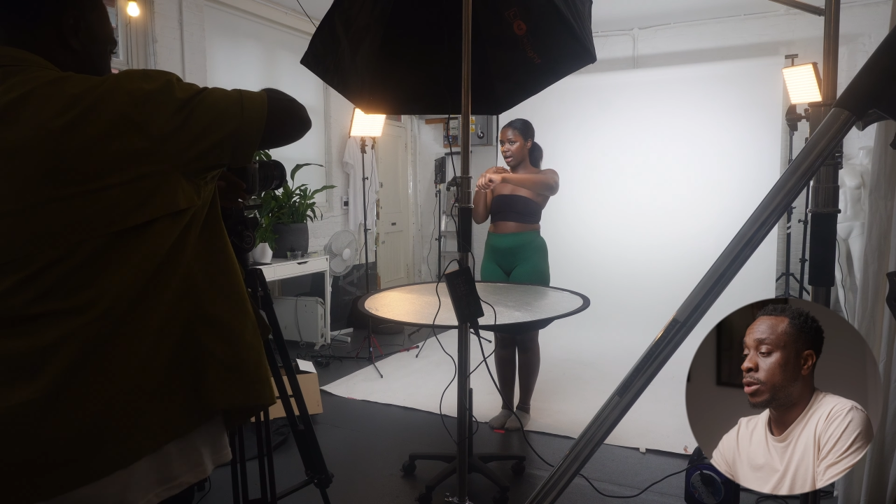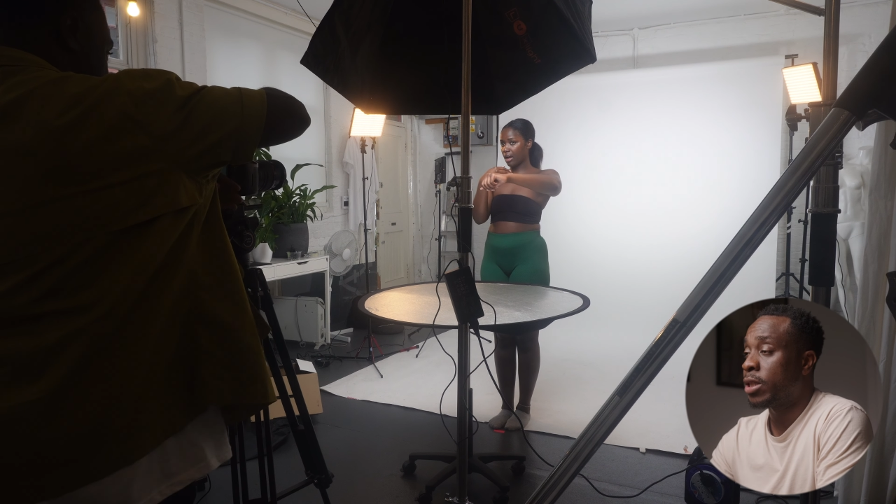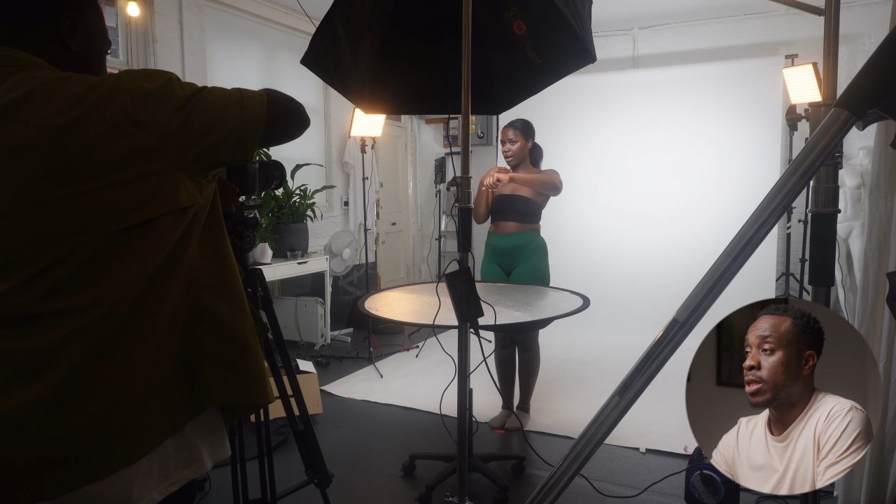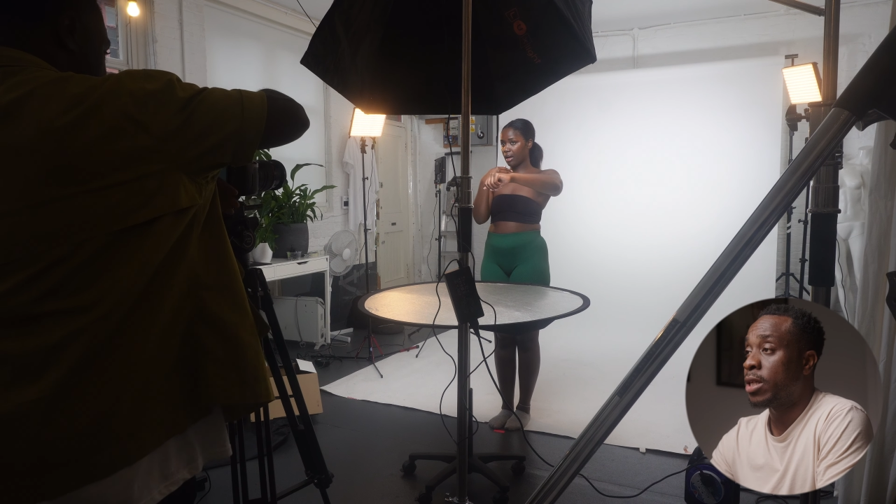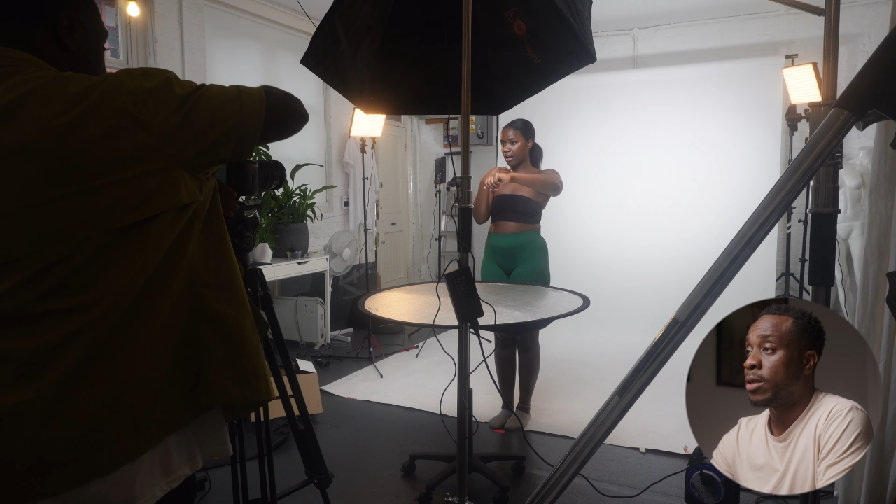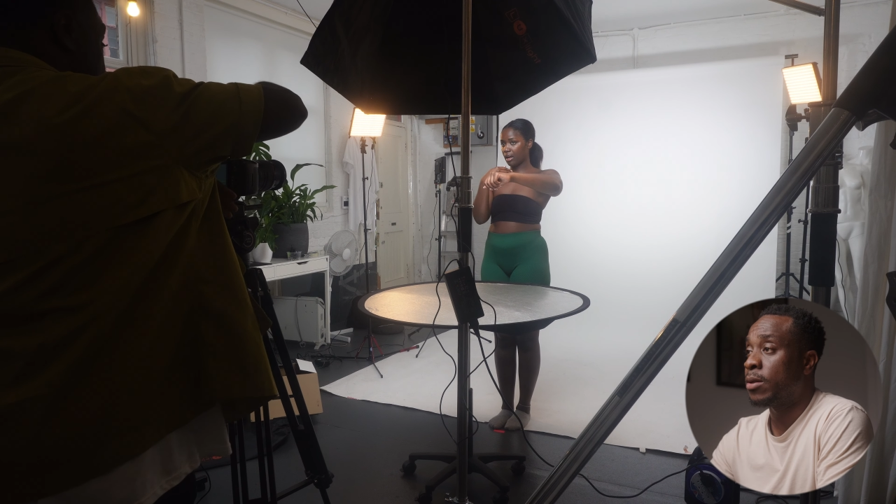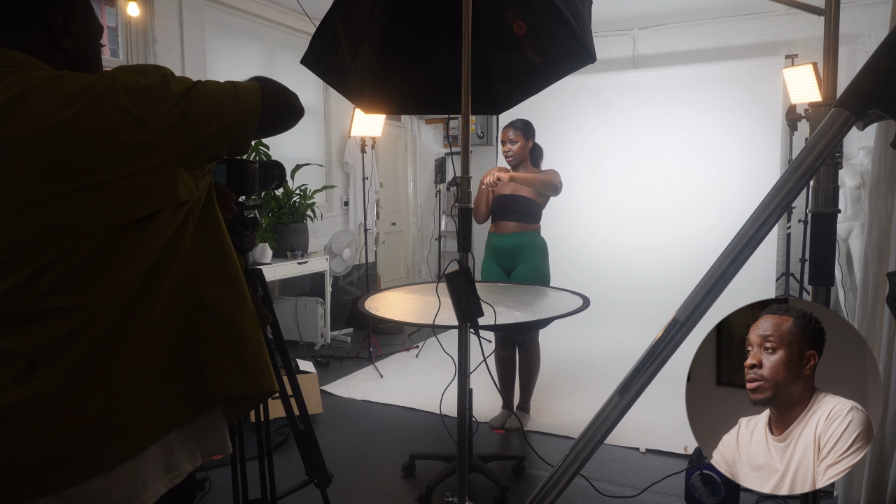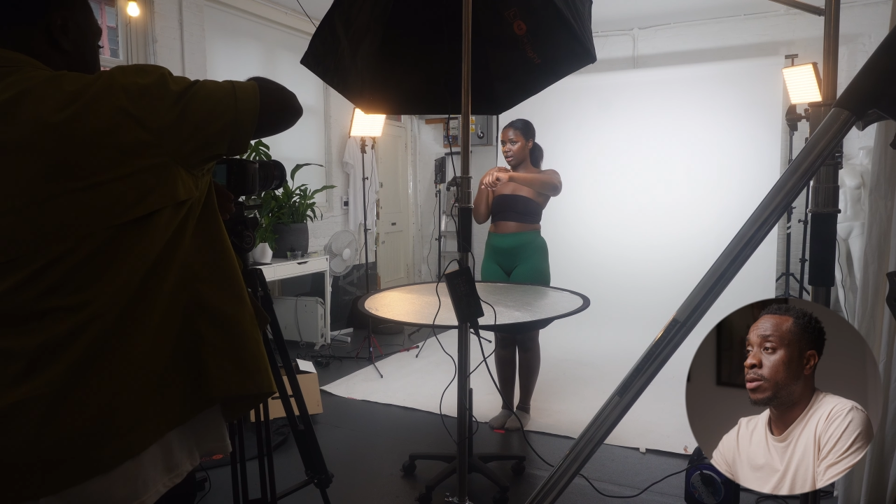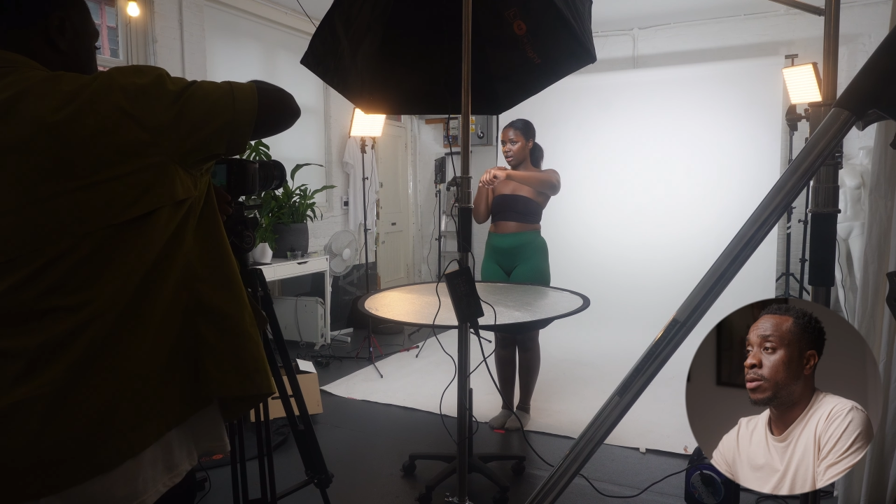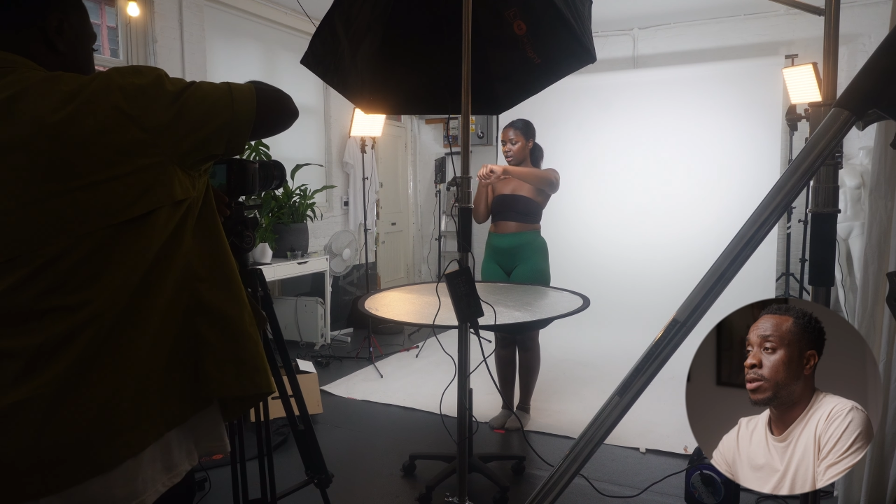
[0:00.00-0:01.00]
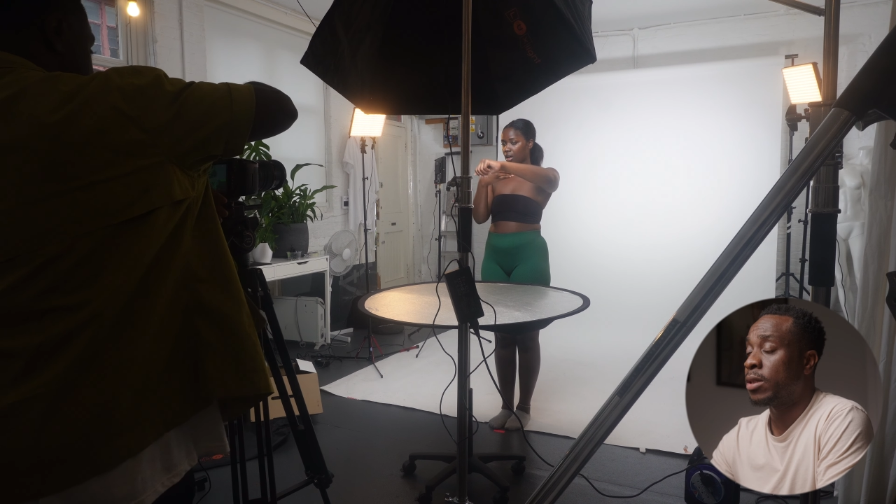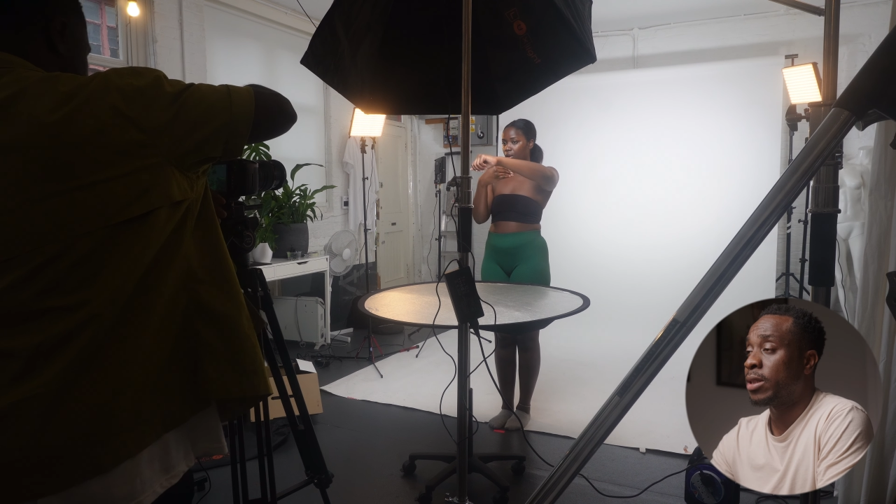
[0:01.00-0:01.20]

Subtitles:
The